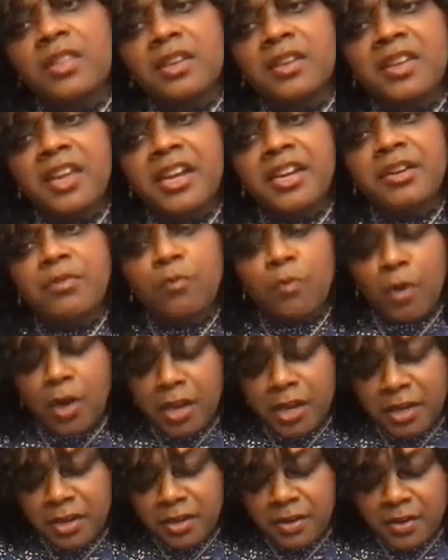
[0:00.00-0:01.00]
the
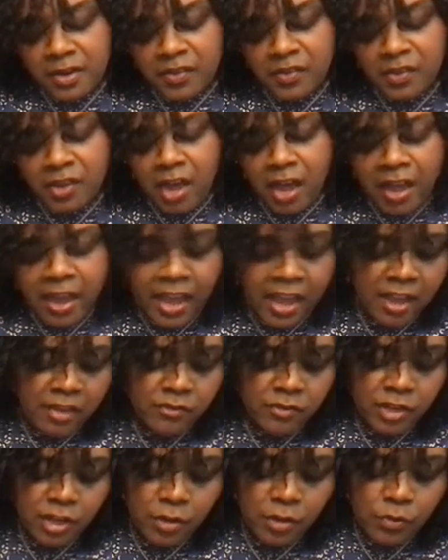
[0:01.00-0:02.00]
10-in-1, does not
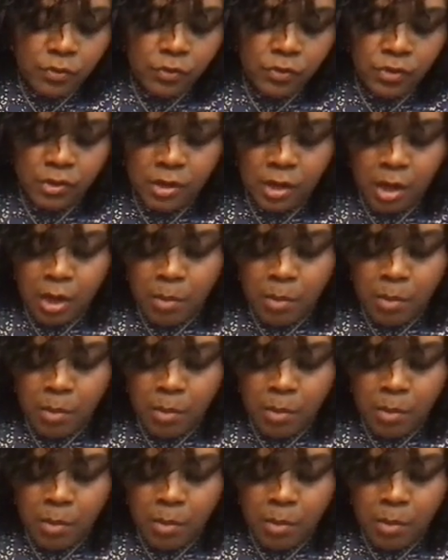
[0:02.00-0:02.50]
have toast,